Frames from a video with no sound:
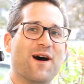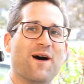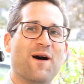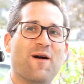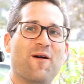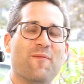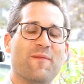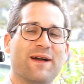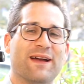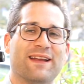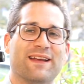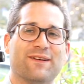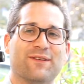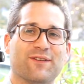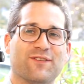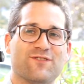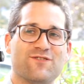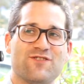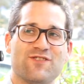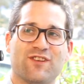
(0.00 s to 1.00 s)

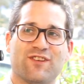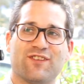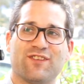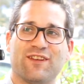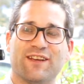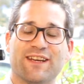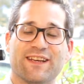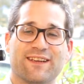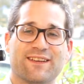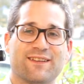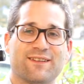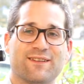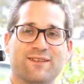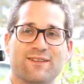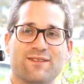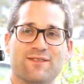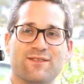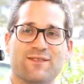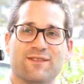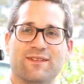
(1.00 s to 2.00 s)
and I was just like
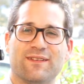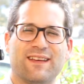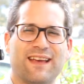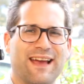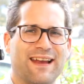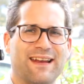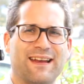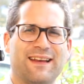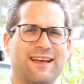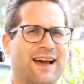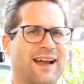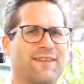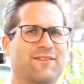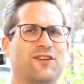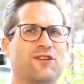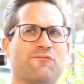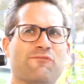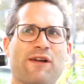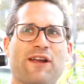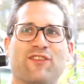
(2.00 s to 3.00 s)
getting
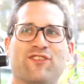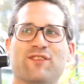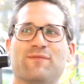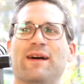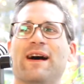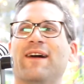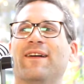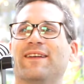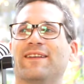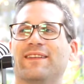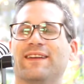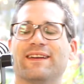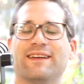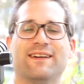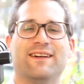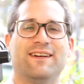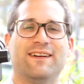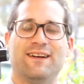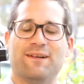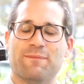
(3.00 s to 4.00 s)
kind of depressed about
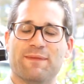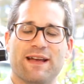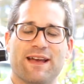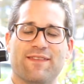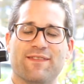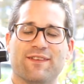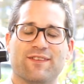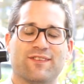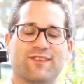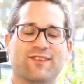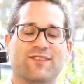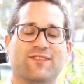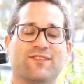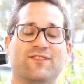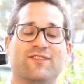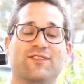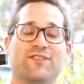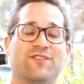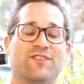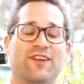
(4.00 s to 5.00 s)
it. Like, oh man, this
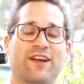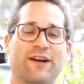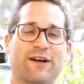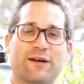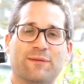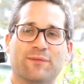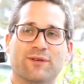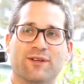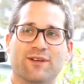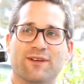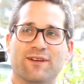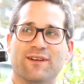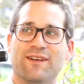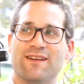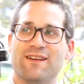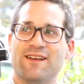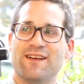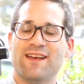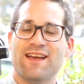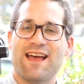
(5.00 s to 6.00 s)
is just
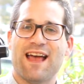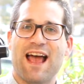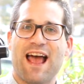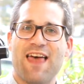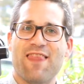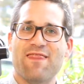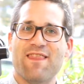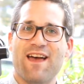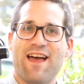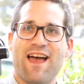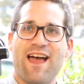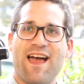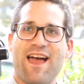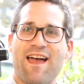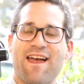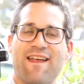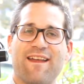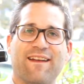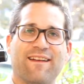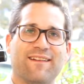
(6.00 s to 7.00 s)
terrible. And
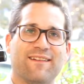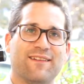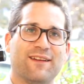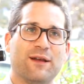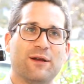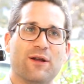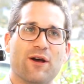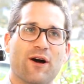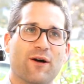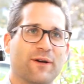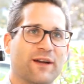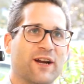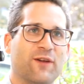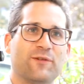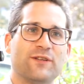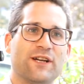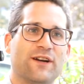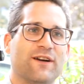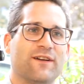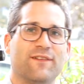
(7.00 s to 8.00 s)
then
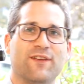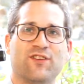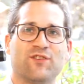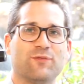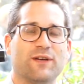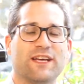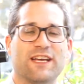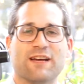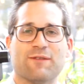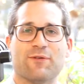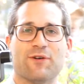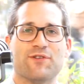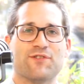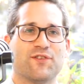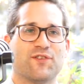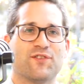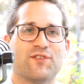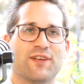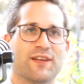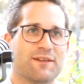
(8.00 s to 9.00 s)
here we are this week, and
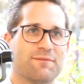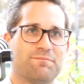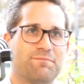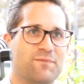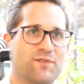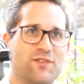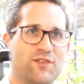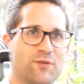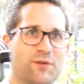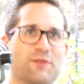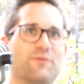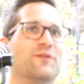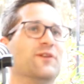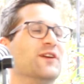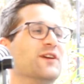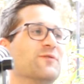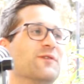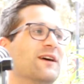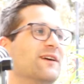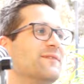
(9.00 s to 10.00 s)
we're just like
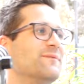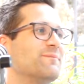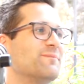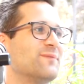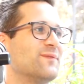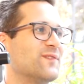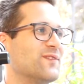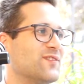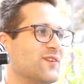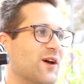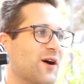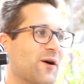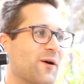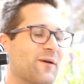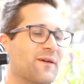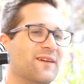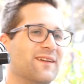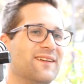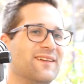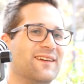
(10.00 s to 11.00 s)
doing really well.
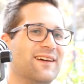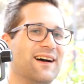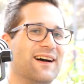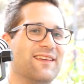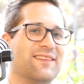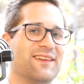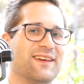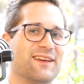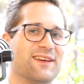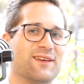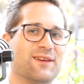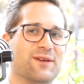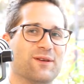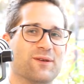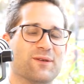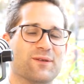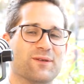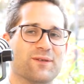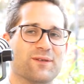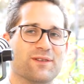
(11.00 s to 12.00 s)
So I
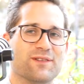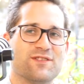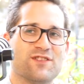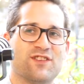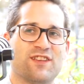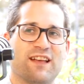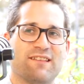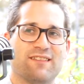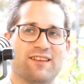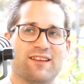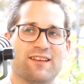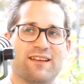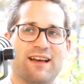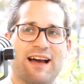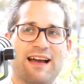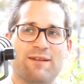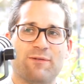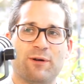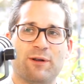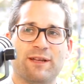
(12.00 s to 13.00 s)
think you just have
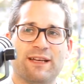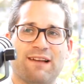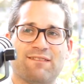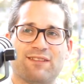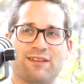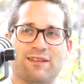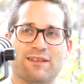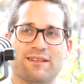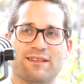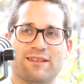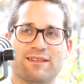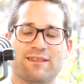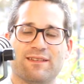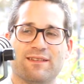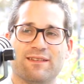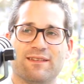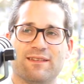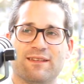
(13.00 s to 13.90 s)
to. I really have to